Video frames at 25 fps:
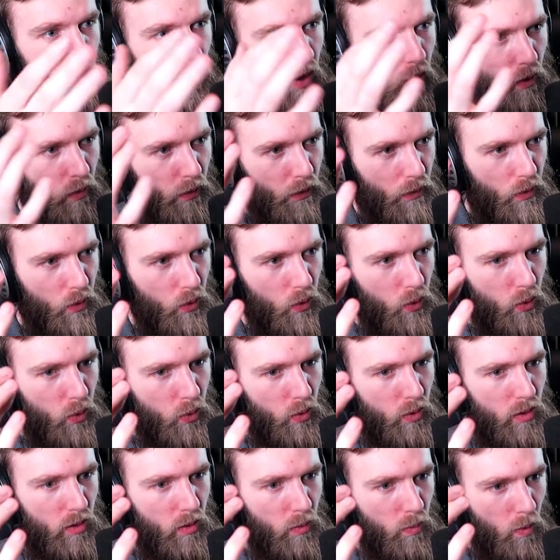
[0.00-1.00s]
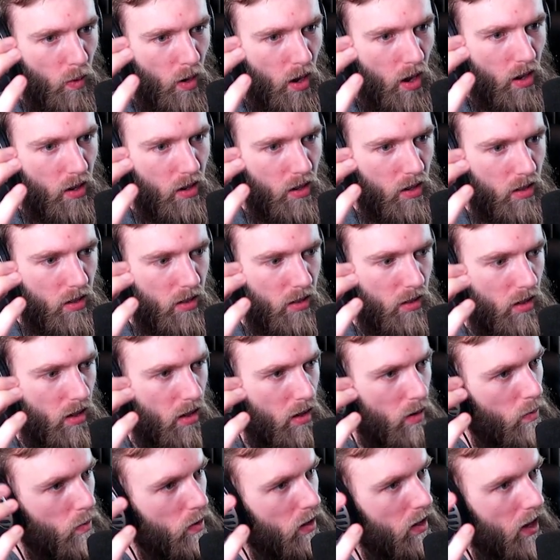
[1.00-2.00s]
No food. Water?
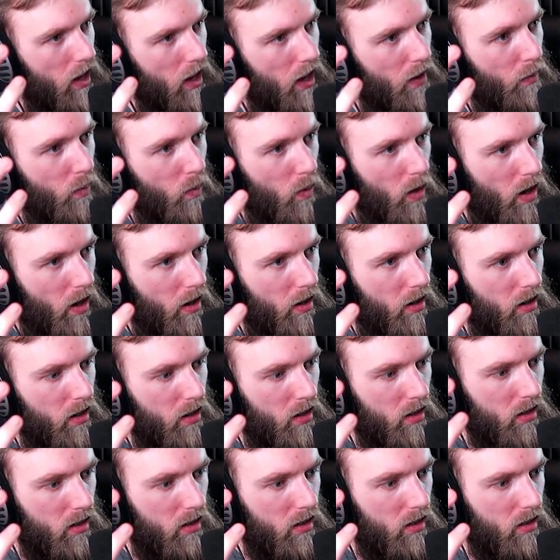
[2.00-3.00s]
No, we have water.